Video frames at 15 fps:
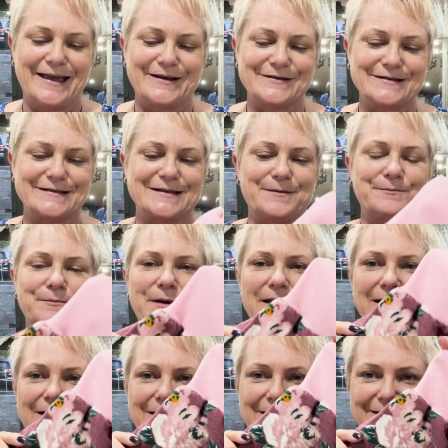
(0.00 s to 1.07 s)
got some
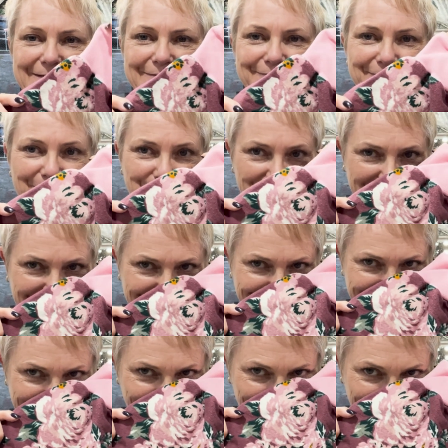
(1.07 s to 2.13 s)
pink ribbing
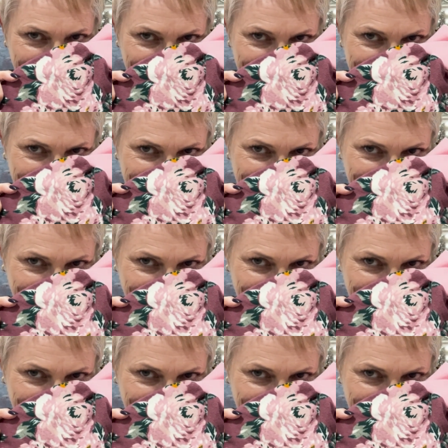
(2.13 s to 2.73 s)
and popped it on the